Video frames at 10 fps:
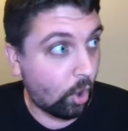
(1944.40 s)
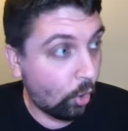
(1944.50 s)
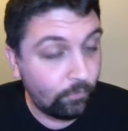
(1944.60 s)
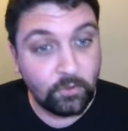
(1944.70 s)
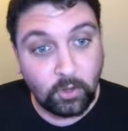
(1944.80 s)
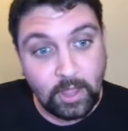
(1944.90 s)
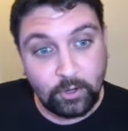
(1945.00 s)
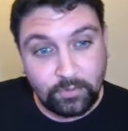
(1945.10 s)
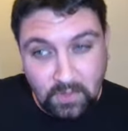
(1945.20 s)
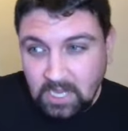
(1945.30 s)
over the
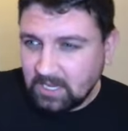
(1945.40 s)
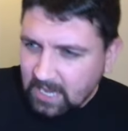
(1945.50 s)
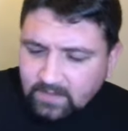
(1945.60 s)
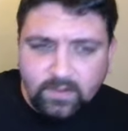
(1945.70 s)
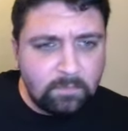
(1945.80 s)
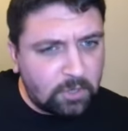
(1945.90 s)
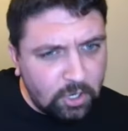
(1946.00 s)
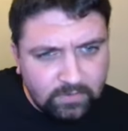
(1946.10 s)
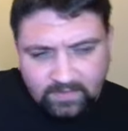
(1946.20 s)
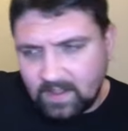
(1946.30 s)
Leonard thing and some
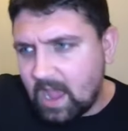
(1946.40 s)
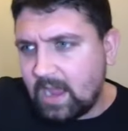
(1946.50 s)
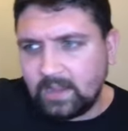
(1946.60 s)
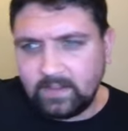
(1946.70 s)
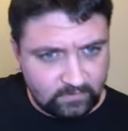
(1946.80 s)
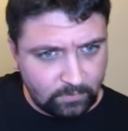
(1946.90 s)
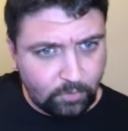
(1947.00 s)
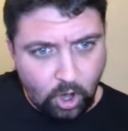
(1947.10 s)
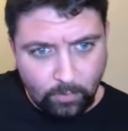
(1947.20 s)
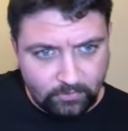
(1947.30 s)
good signs and some
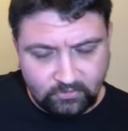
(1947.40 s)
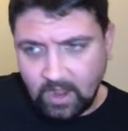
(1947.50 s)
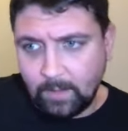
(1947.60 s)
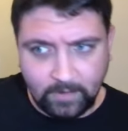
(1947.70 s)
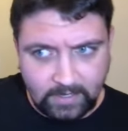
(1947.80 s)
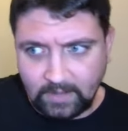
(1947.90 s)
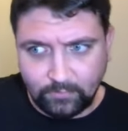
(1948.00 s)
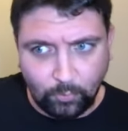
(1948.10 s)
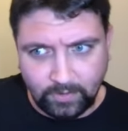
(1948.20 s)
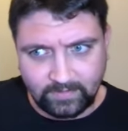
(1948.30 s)
garbage time and
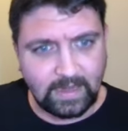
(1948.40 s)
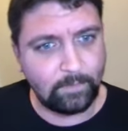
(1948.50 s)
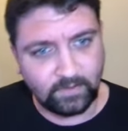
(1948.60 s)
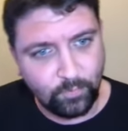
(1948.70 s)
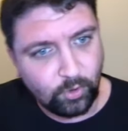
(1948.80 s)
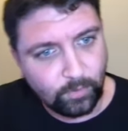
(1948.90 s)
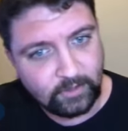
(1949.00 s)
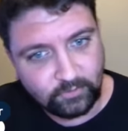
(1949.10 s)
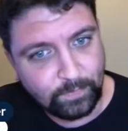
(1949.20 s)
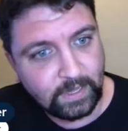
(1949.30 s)
against Oregon State, but it's more
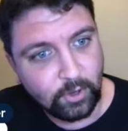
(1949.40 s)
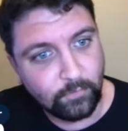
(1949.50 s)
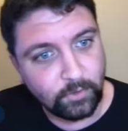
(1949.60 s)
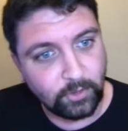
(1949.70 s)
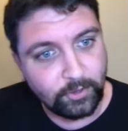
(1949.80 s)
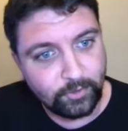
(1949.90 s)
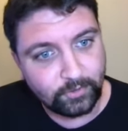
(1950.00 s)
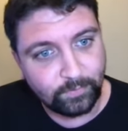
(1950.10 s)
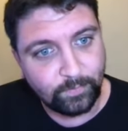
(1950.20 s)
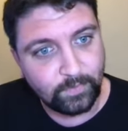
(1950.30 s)
about just being over the Leonard
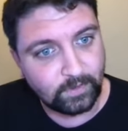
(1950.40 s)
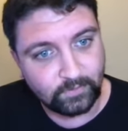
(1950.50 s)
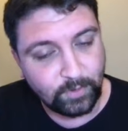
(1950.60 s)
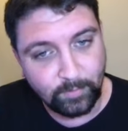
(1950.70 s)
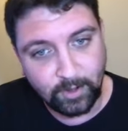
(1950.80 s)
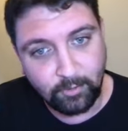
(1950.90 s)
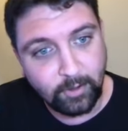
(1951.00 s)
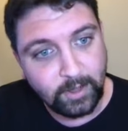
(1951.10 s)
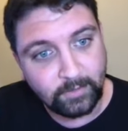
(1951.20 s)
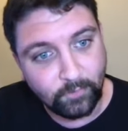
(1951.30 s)
ex experiment
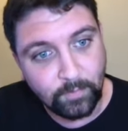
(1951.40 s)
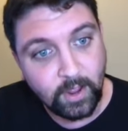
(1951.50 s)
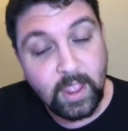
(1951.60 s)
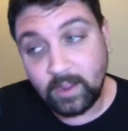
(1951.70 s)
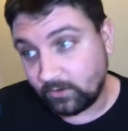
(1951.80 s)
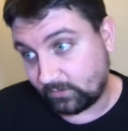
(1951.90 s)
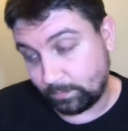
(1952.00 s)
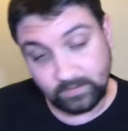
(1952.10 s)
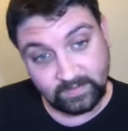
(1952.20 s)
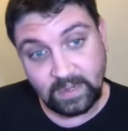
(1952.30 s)
already from the,
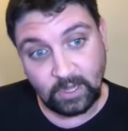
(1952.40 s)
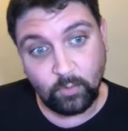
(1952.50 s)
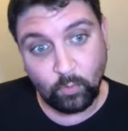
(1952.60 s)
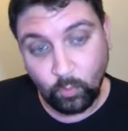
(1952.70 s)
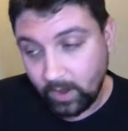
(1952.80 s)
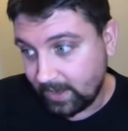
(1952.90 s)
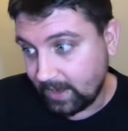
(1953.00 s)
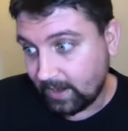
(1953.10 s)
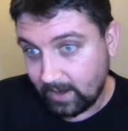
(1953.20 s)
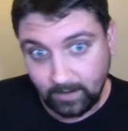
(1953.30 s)
just seeing what
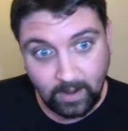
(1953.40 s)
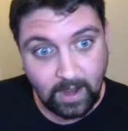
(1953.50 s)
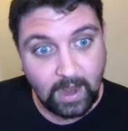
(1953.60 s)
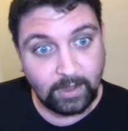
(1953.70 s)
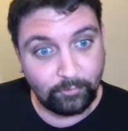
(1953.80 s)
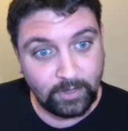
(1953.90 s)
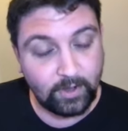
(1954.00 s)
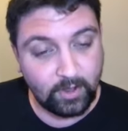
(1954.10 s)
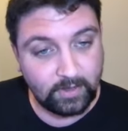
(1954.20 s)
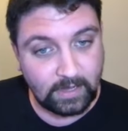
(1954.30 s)
I
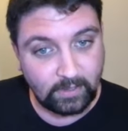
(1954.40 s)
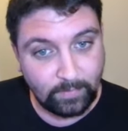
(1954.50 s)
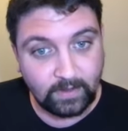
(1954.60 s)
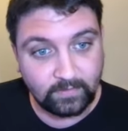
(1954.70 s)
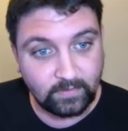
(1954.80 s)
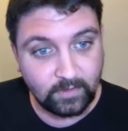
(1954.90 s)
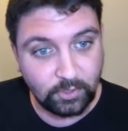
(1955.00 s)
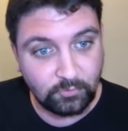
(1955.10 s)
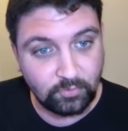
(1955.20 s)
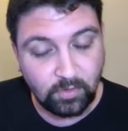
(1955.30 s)
read on a daily basis and
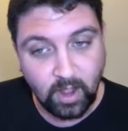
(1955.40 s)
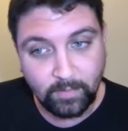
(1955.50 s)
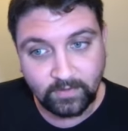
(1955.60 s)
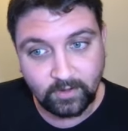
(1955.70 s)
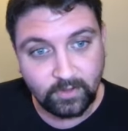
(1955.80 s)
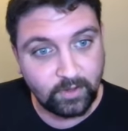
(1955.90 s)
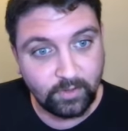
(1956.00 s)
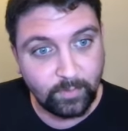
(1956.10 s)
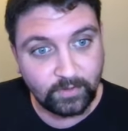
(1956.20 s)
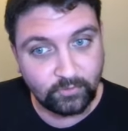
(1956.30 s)
YouTube comments on
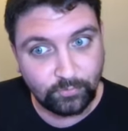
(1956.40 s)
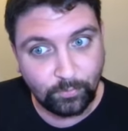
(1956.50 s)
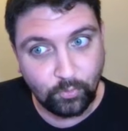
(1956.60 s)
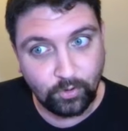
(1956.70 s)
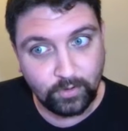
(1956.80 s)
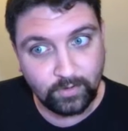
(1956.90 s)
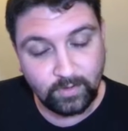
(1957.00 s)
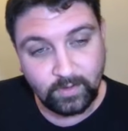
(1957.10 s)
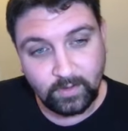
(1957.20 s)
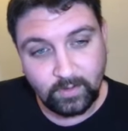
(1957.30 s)
on the message board.
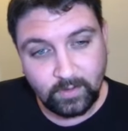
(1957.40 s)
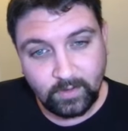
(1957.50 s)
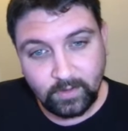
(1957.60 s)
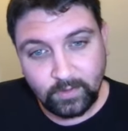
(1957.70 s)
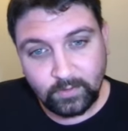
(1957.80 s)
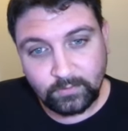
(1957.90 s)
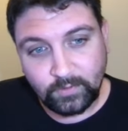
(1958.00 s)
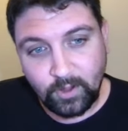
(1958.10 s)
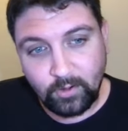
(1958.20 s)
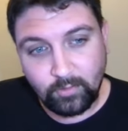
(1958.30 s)

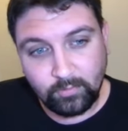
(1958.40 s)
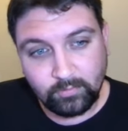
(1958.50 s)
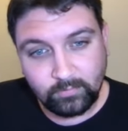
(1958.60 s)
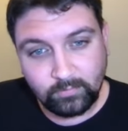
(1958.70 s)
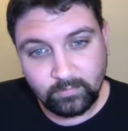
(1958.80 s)
So, and you, know,